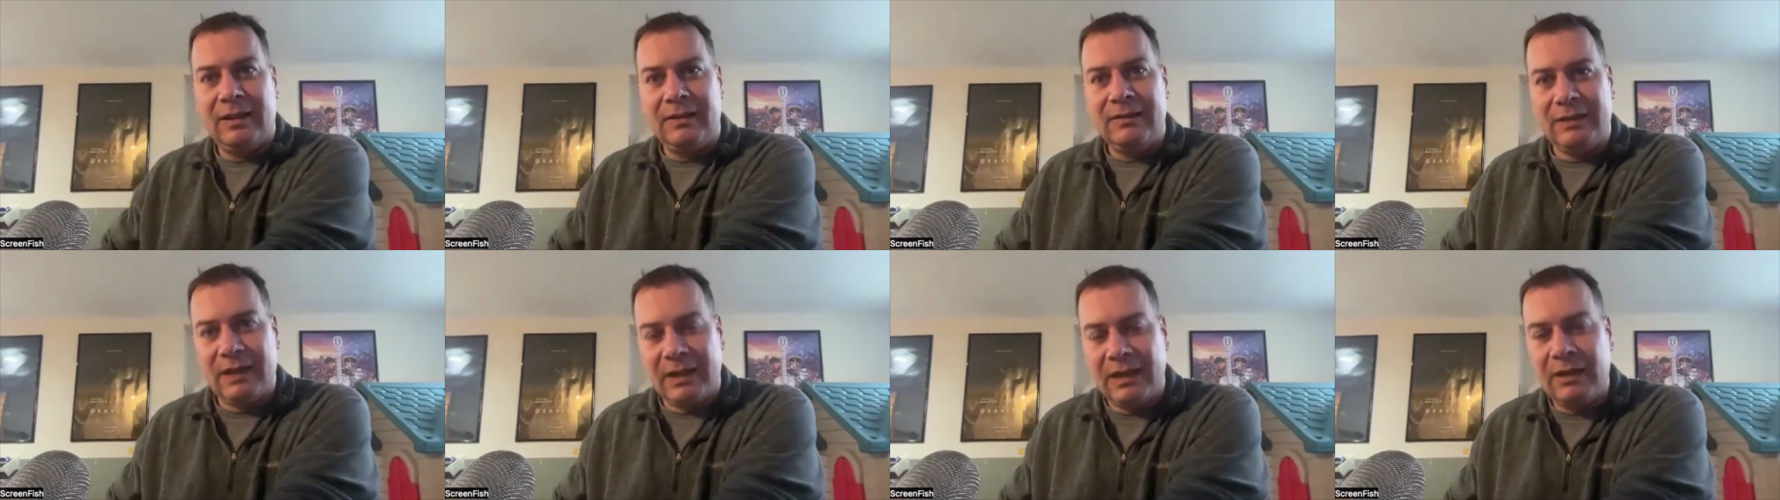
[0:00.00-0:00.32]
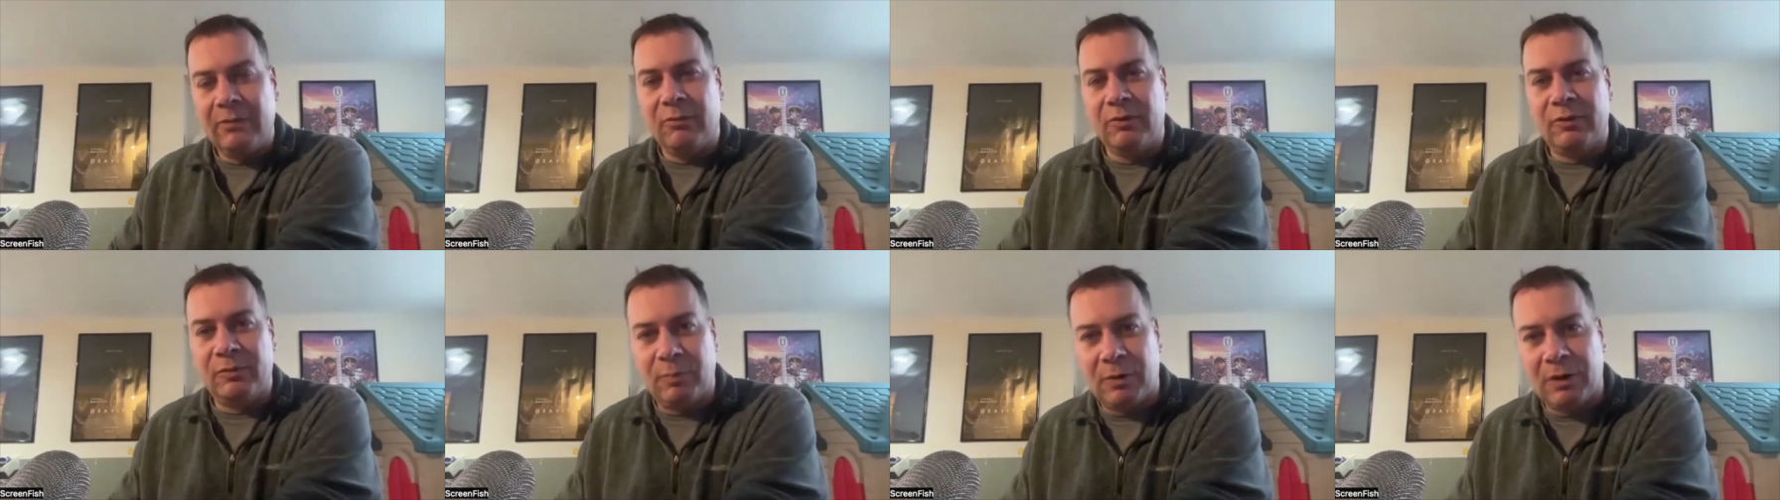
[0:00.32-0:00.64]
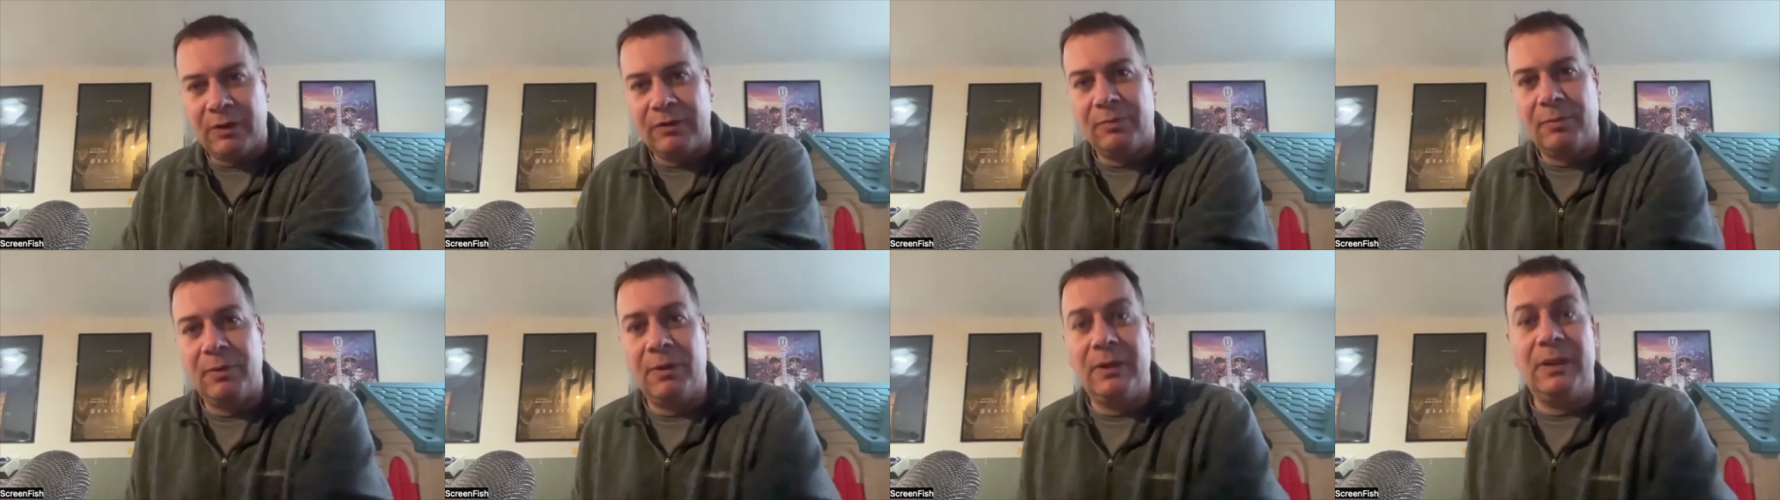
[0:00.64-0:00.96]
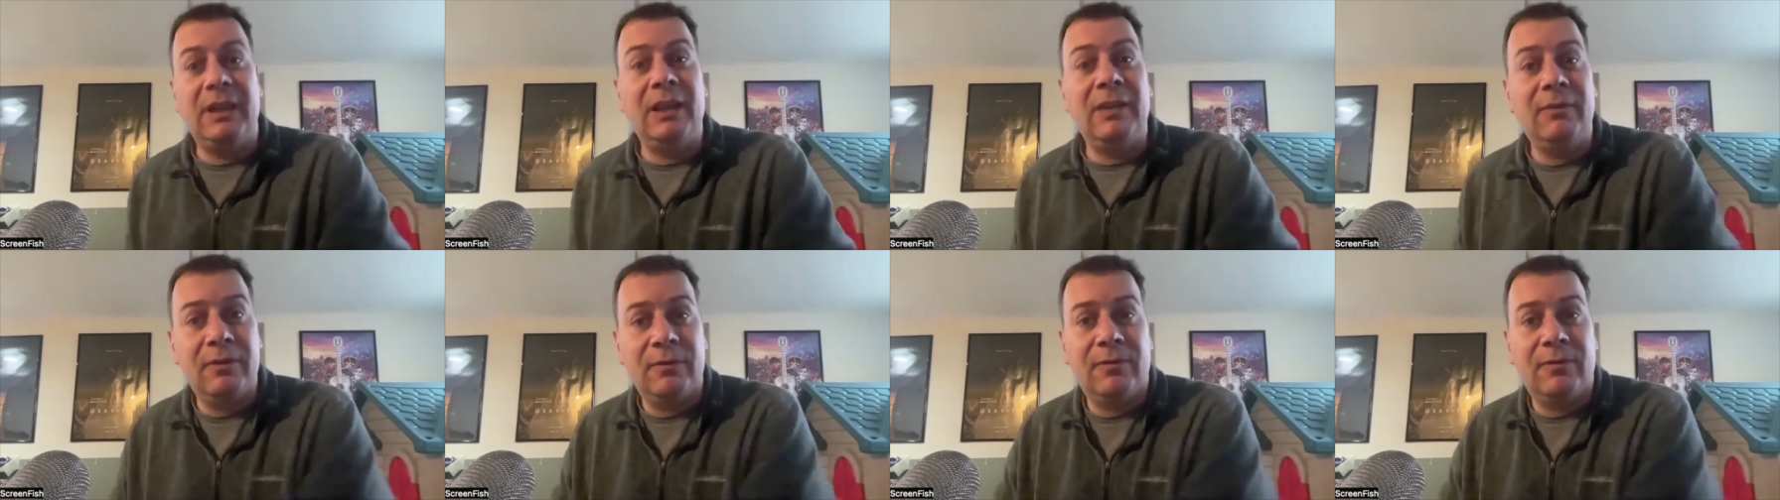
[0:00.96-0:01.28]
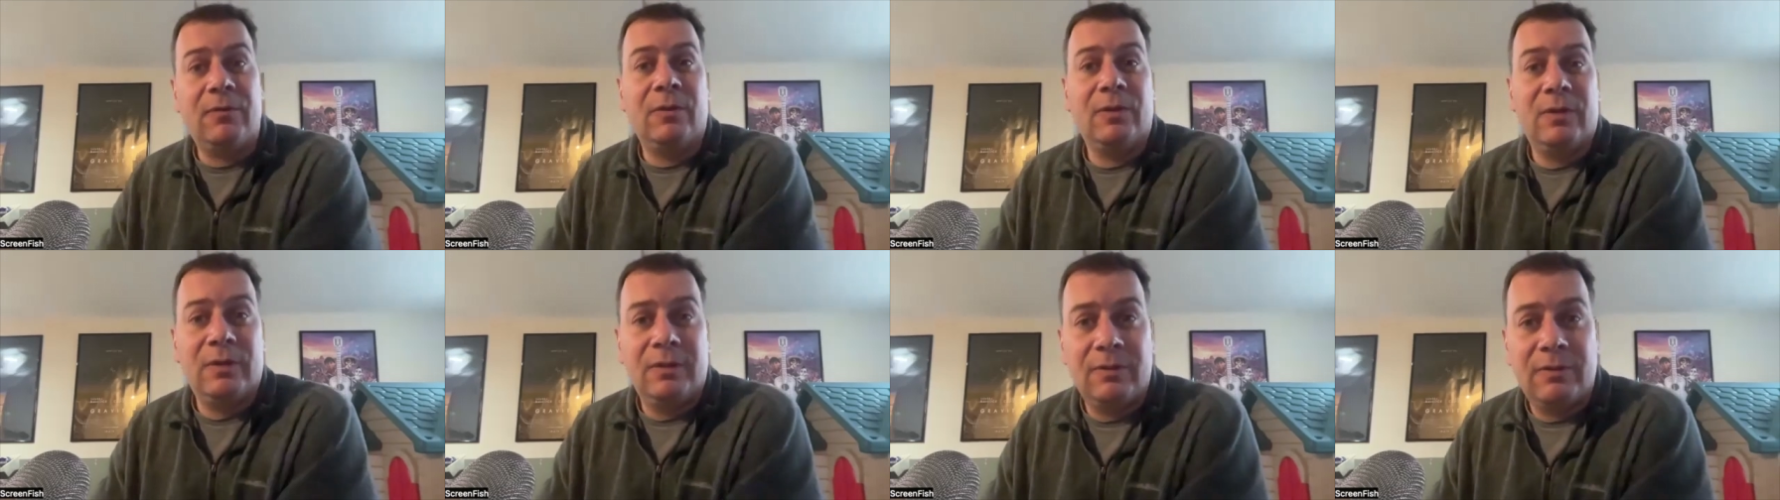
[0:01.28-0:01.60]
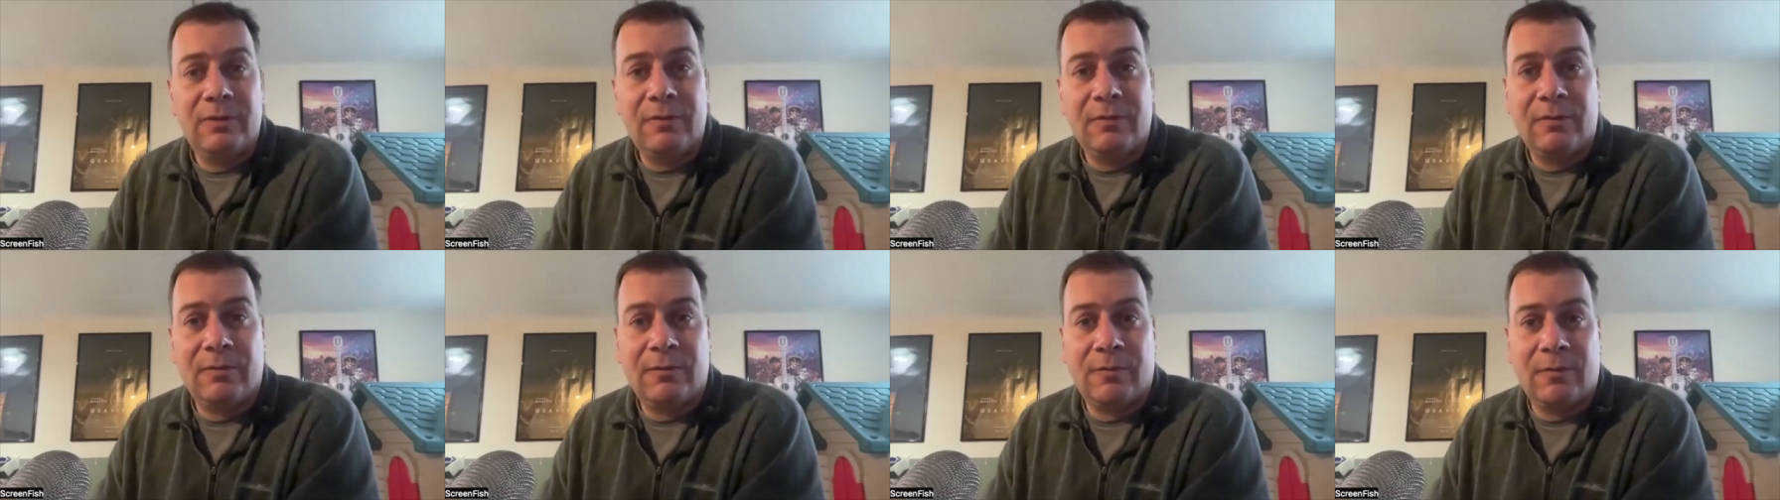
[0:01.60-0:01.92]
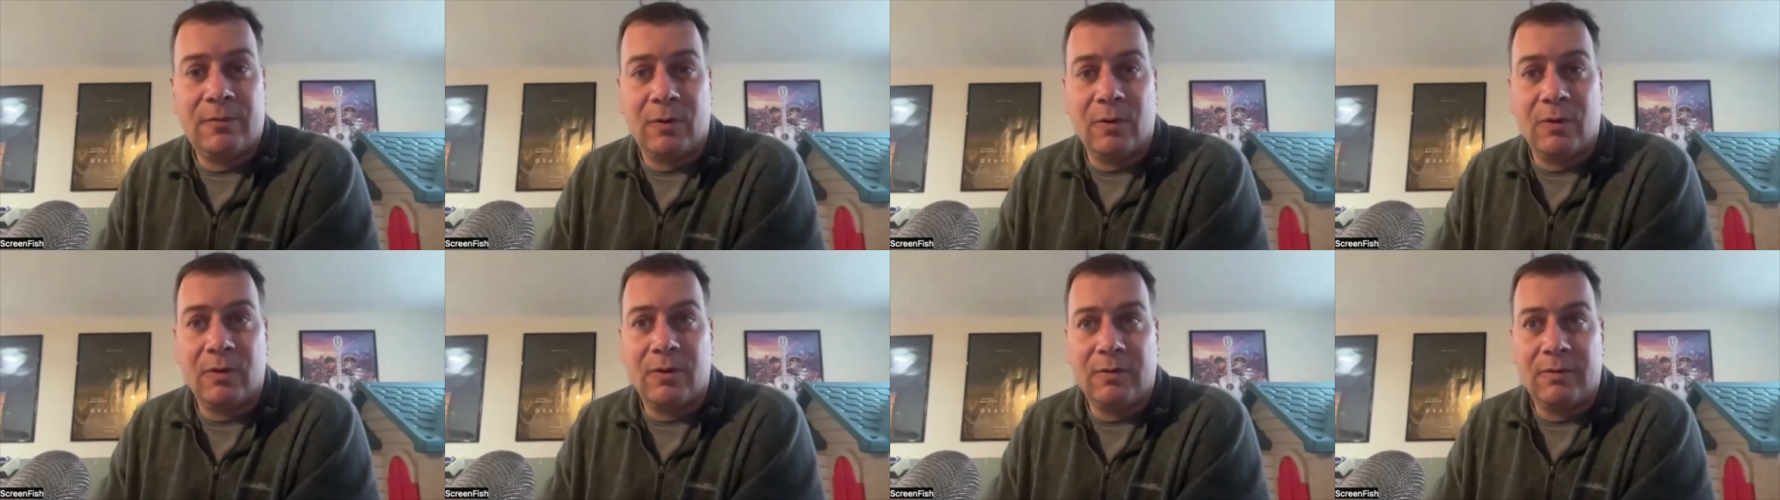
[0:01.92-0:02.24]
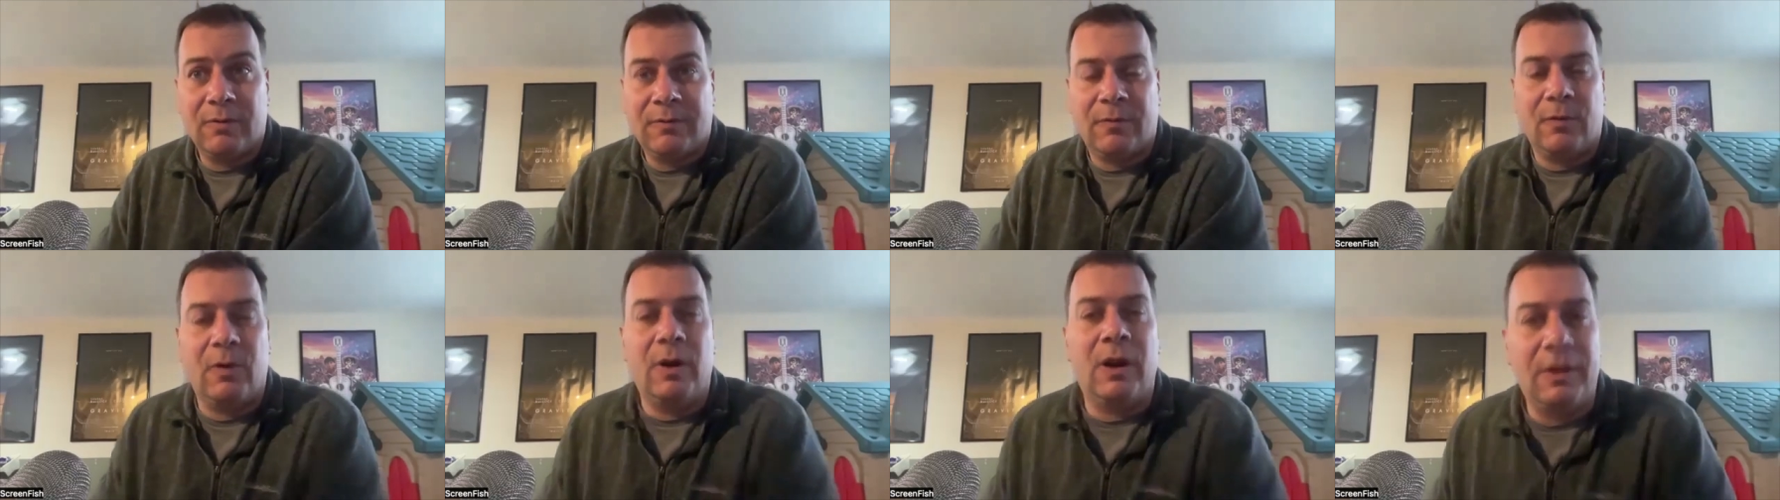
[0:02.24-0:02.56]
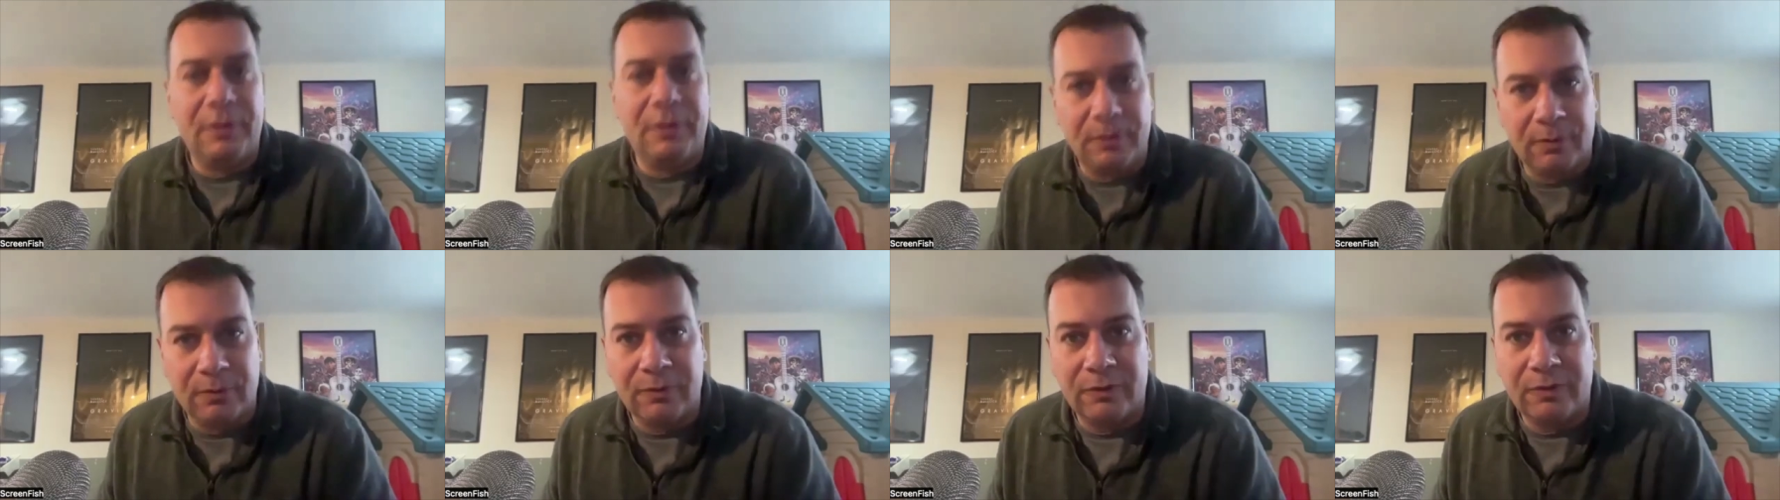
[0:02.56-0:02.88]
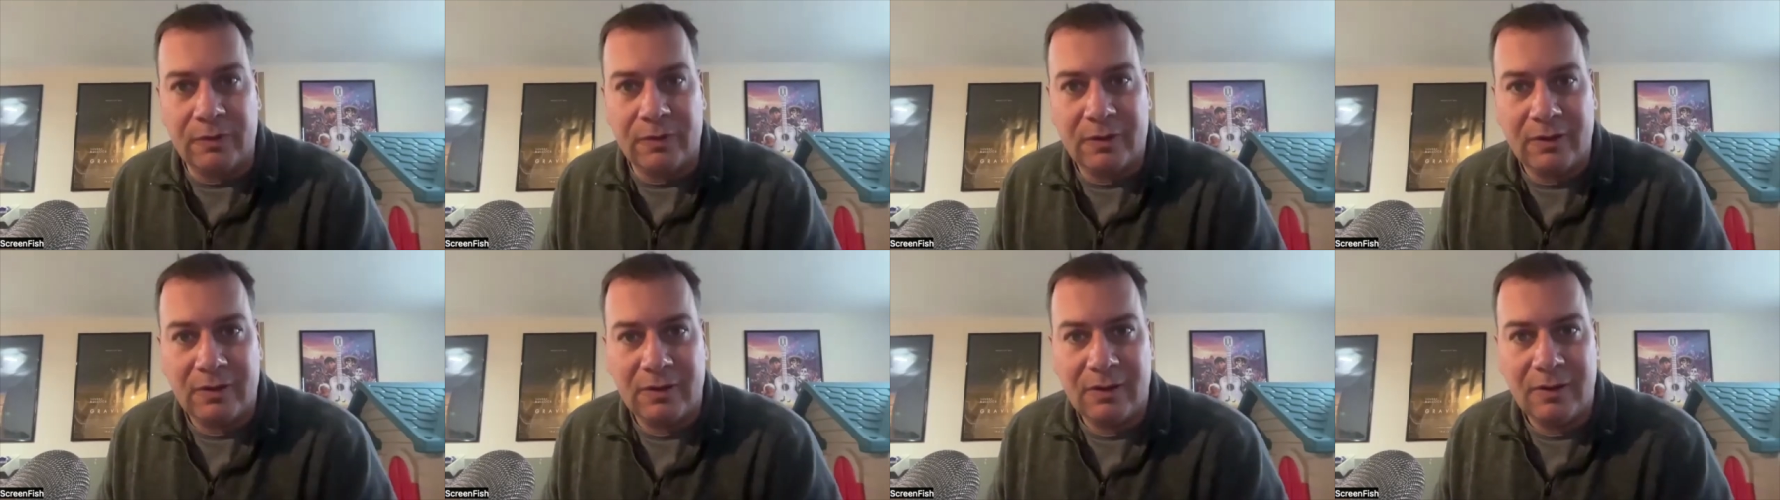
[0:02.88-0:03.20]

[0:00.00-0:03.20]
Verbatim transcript: taking responsibility even for for for others.